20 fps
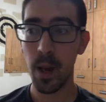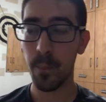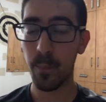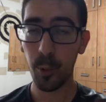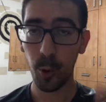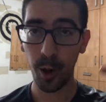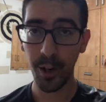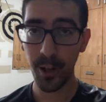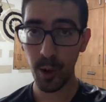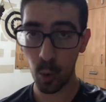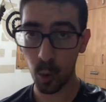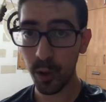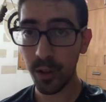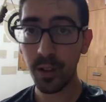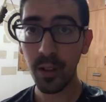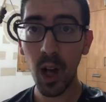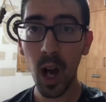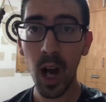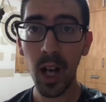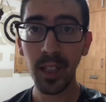
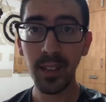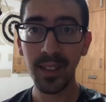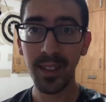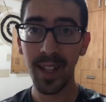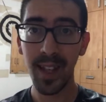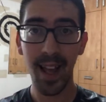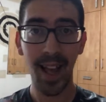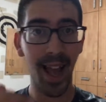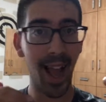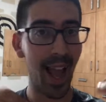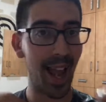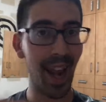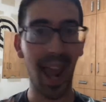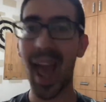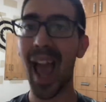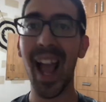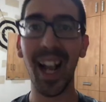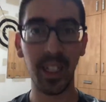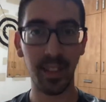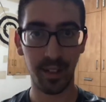Prioritize and
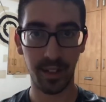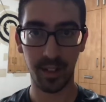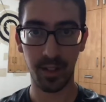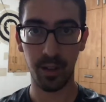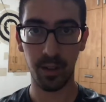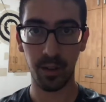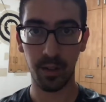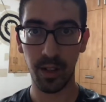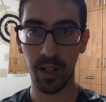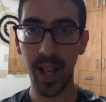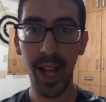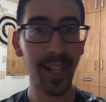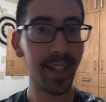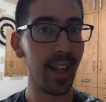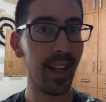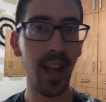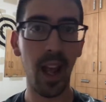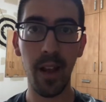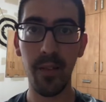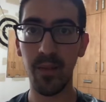execute, like
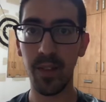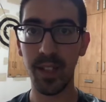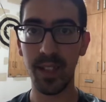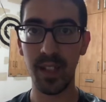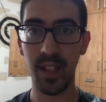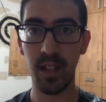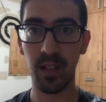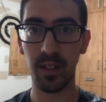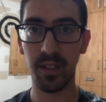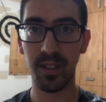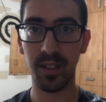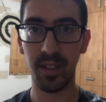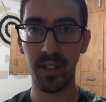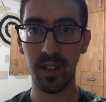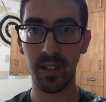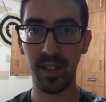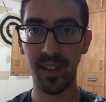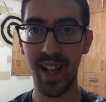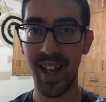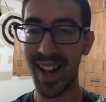the Navy SEALs
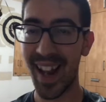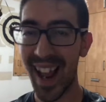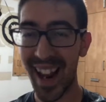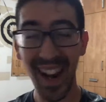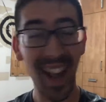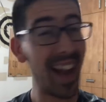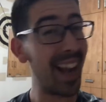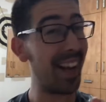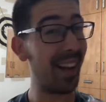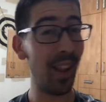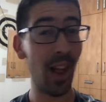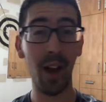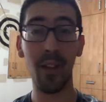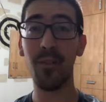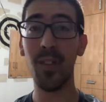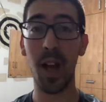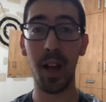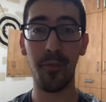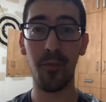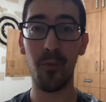said. And I
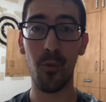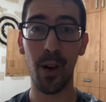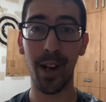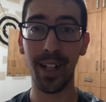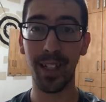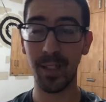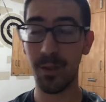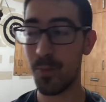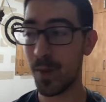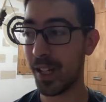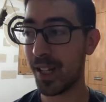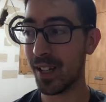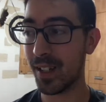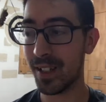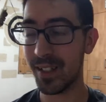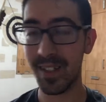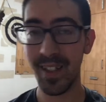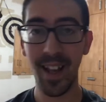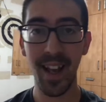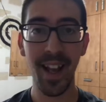love that phrase
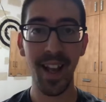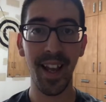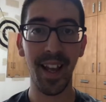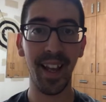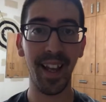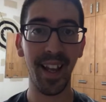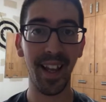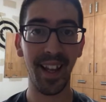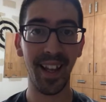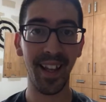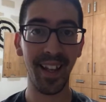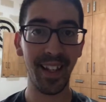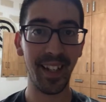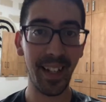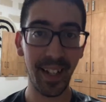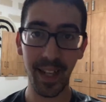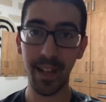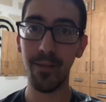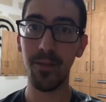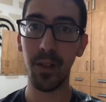because
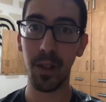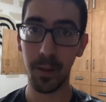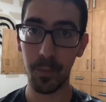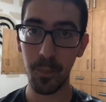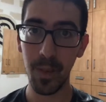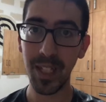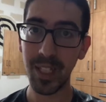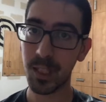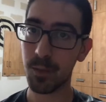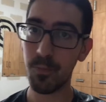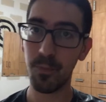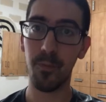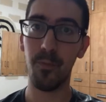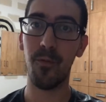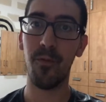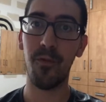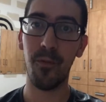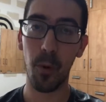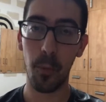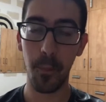it means
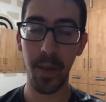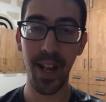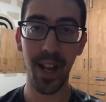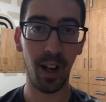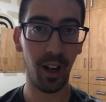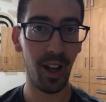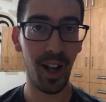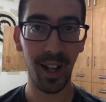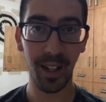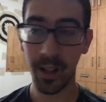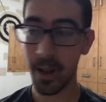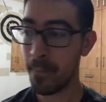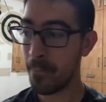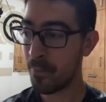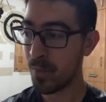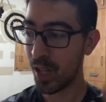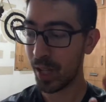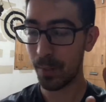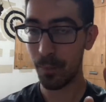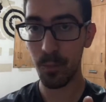for me a lot.
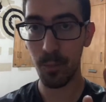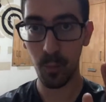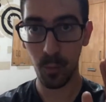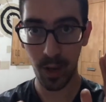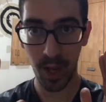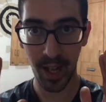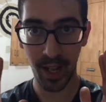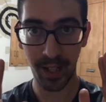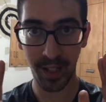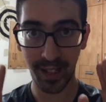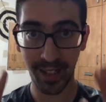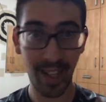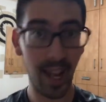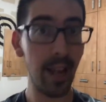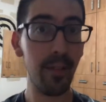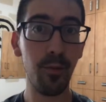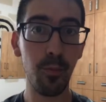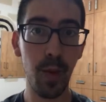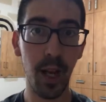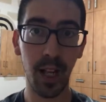It
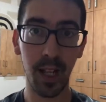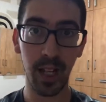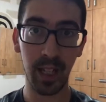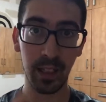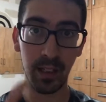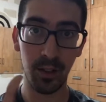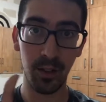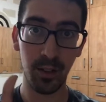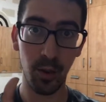gives me a lot.